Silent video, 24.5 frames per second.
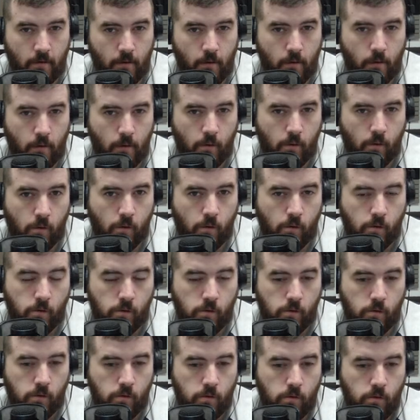
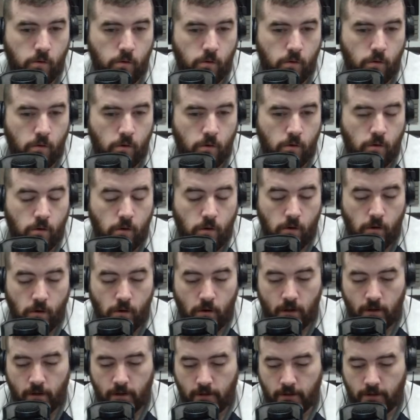[no speech]